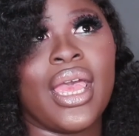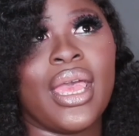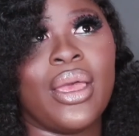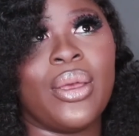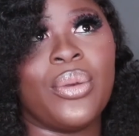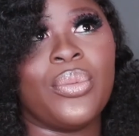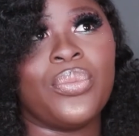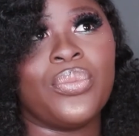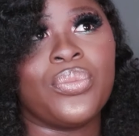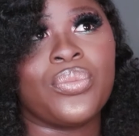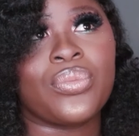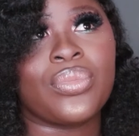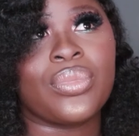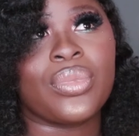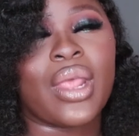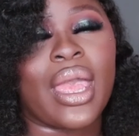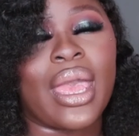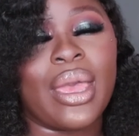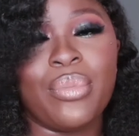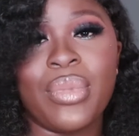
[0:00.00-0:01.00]
um
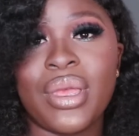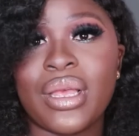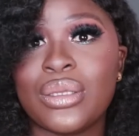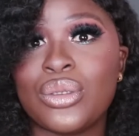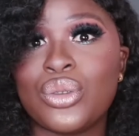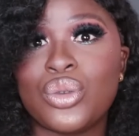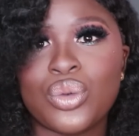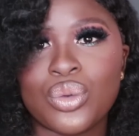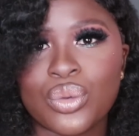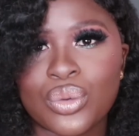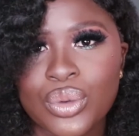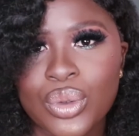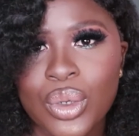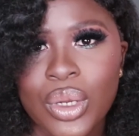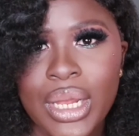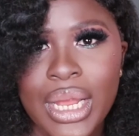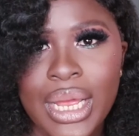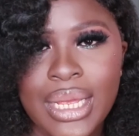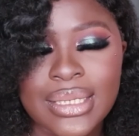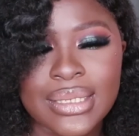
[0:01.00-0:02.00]
I make two
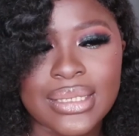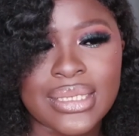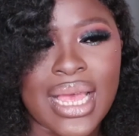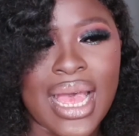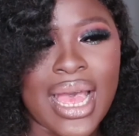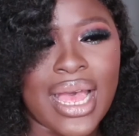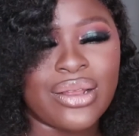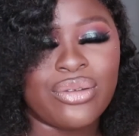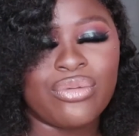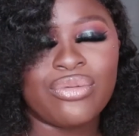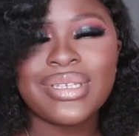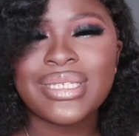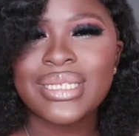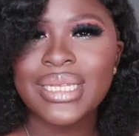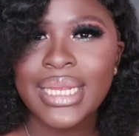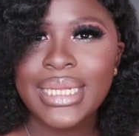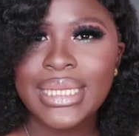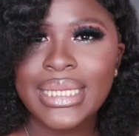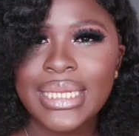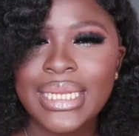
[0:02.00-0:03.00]
dollars. And
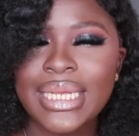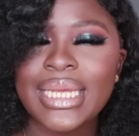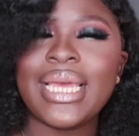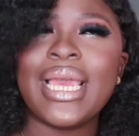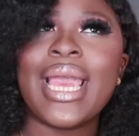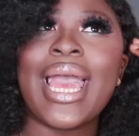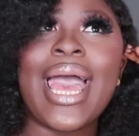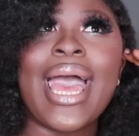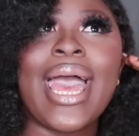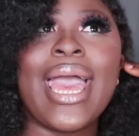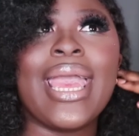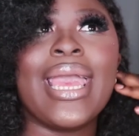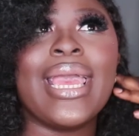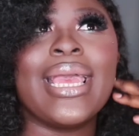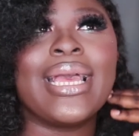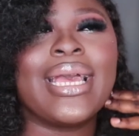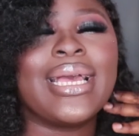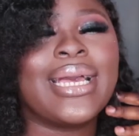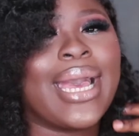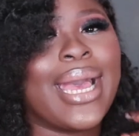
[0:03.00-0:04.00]
recently
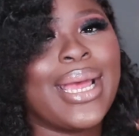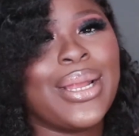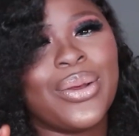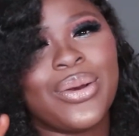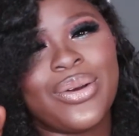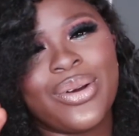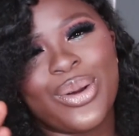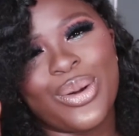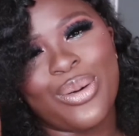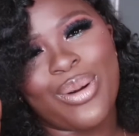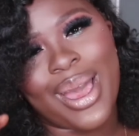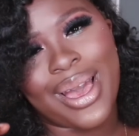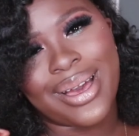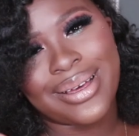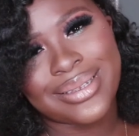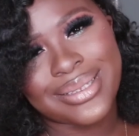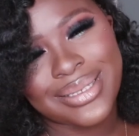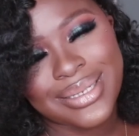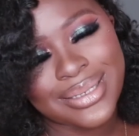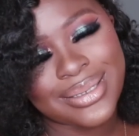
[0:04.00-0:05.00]
I kind of
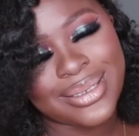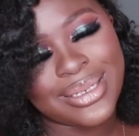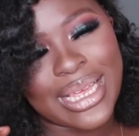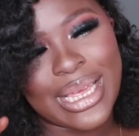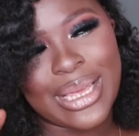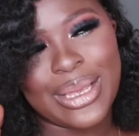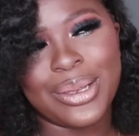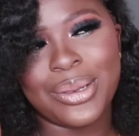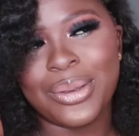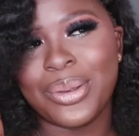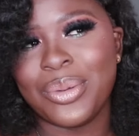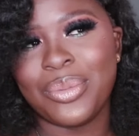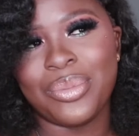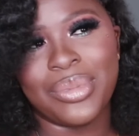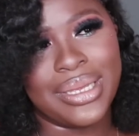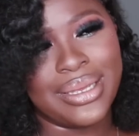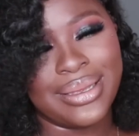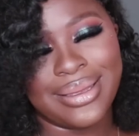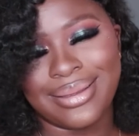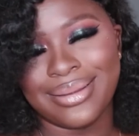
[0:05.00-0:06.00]
cracked, you know
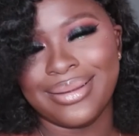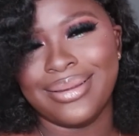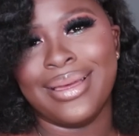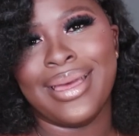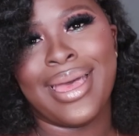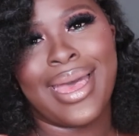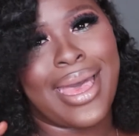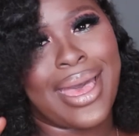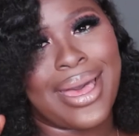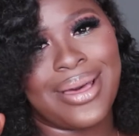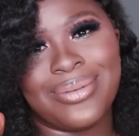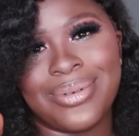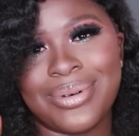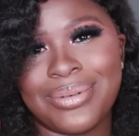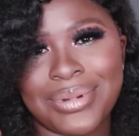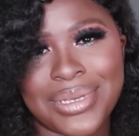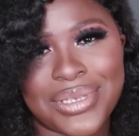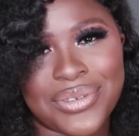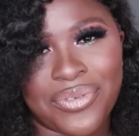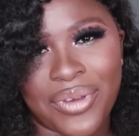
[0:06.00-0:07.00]
me, I will
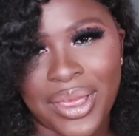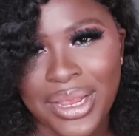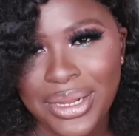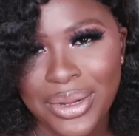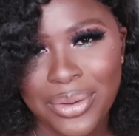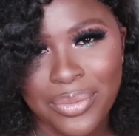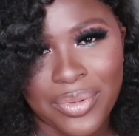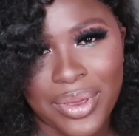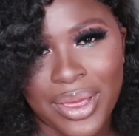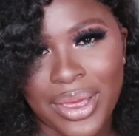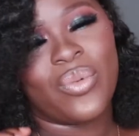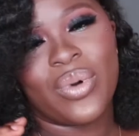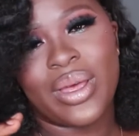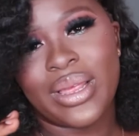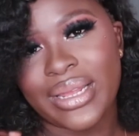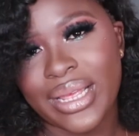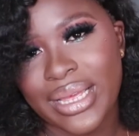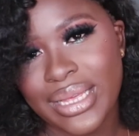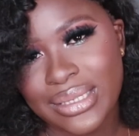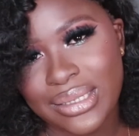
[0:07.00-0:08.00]
always find a way
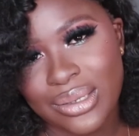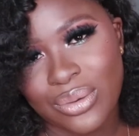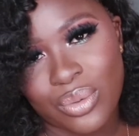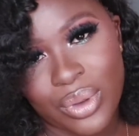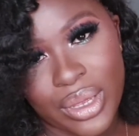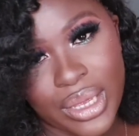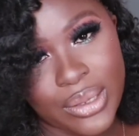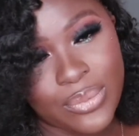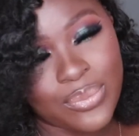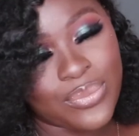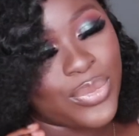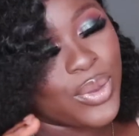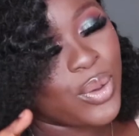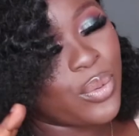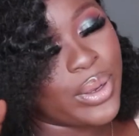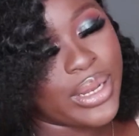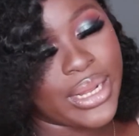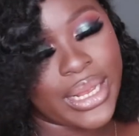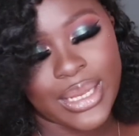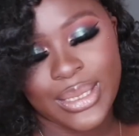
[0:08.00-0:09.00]
where there is a way
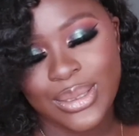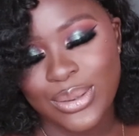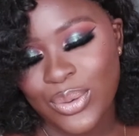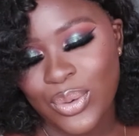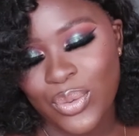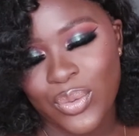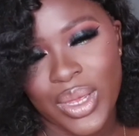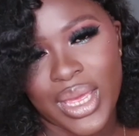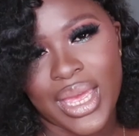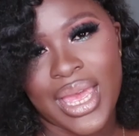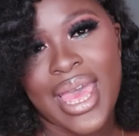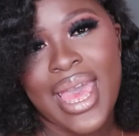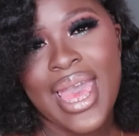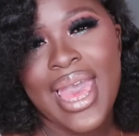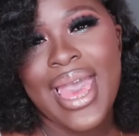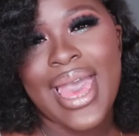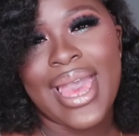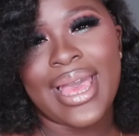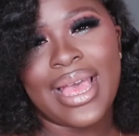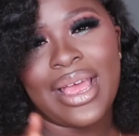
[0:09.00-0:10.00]
where there is no way.
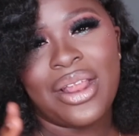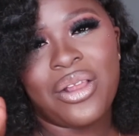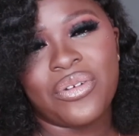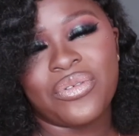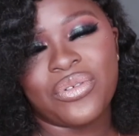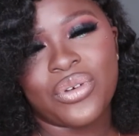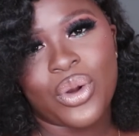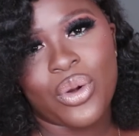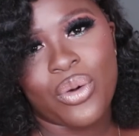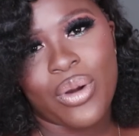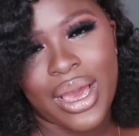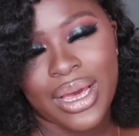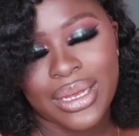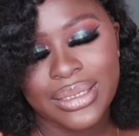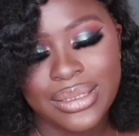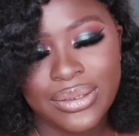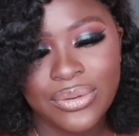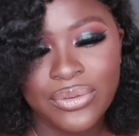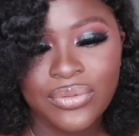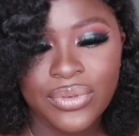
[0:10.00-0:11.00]
I kind of
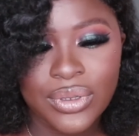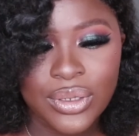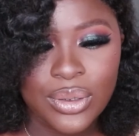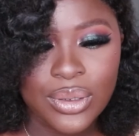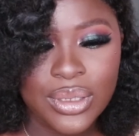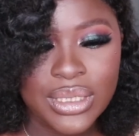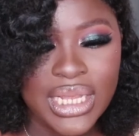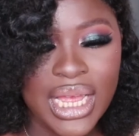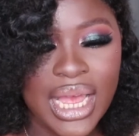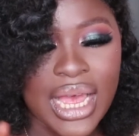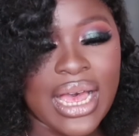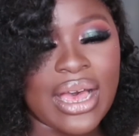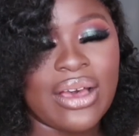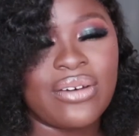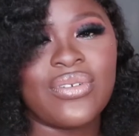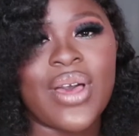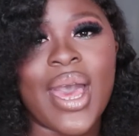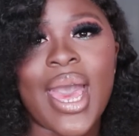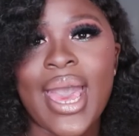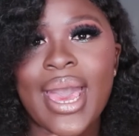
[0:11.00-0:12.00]
cracked videos that
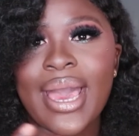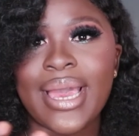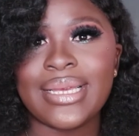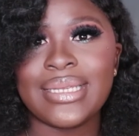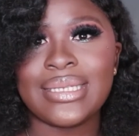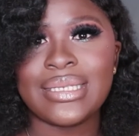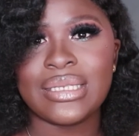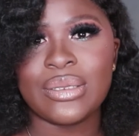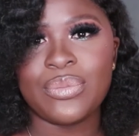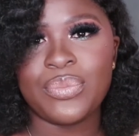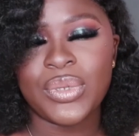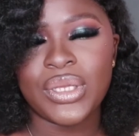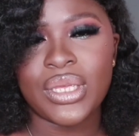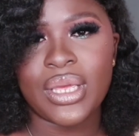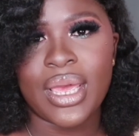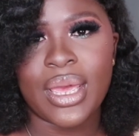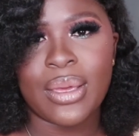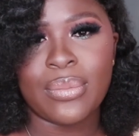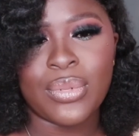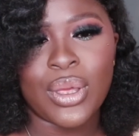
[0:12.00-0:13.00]
have high C
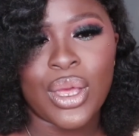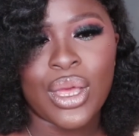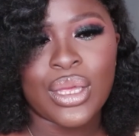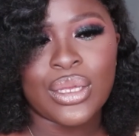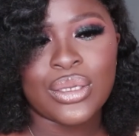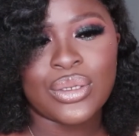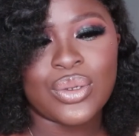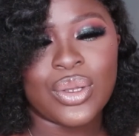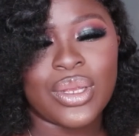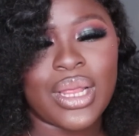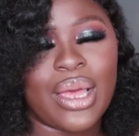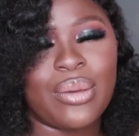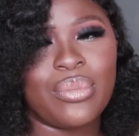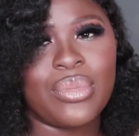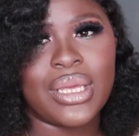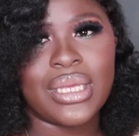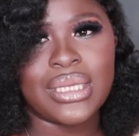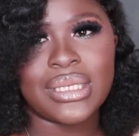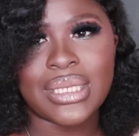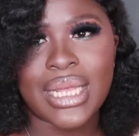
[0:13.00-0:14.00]
P M, so that
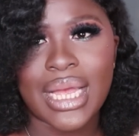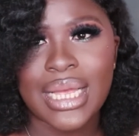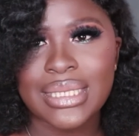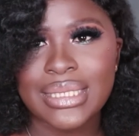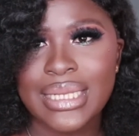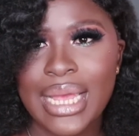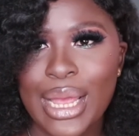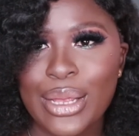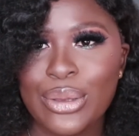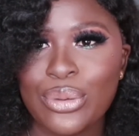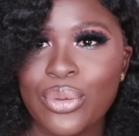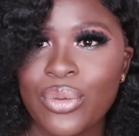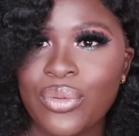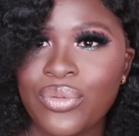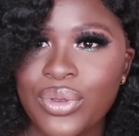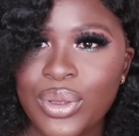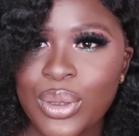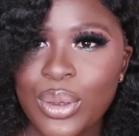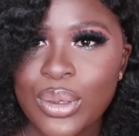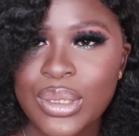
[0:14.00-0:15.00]
means that I know
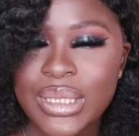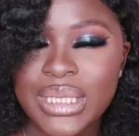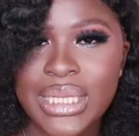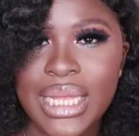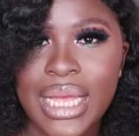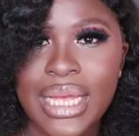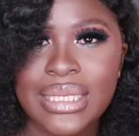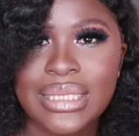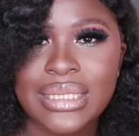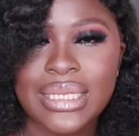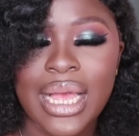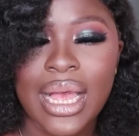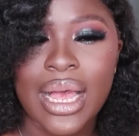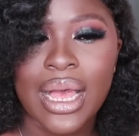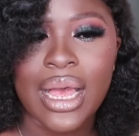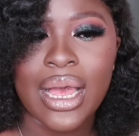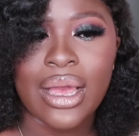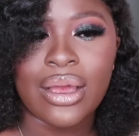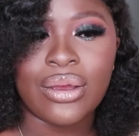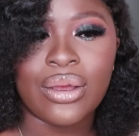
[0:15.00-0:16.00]
videos that
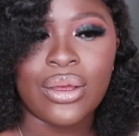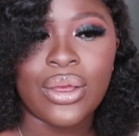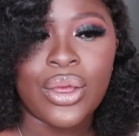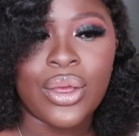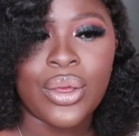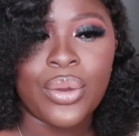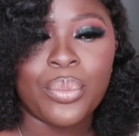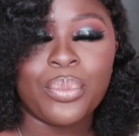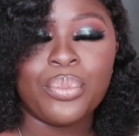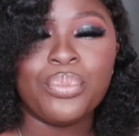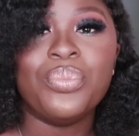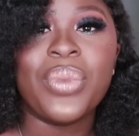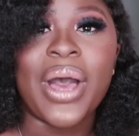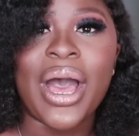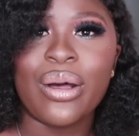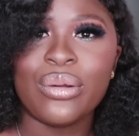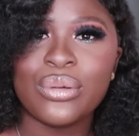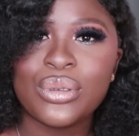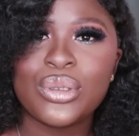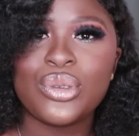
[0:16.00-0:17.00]
are
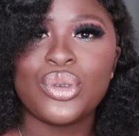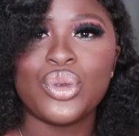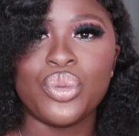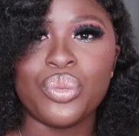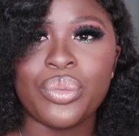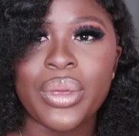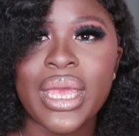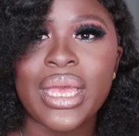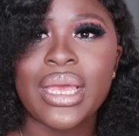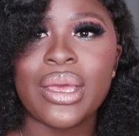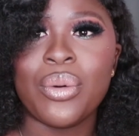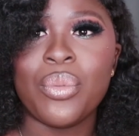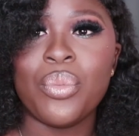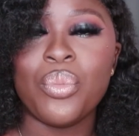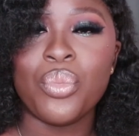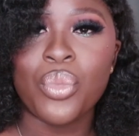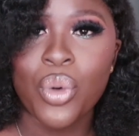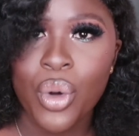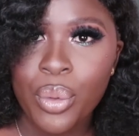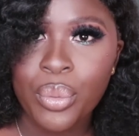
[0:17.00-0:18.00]
bound to make
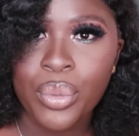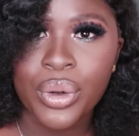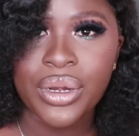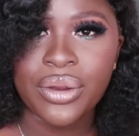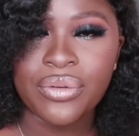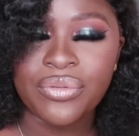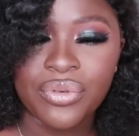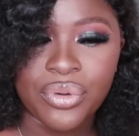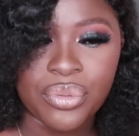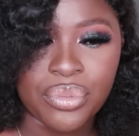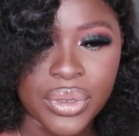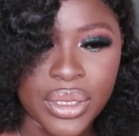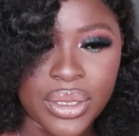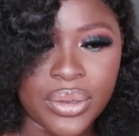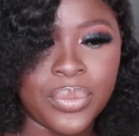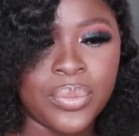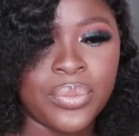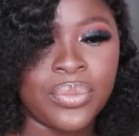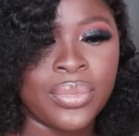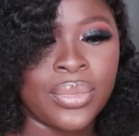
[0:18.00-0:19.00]
more money for
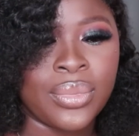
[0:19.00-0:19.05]
me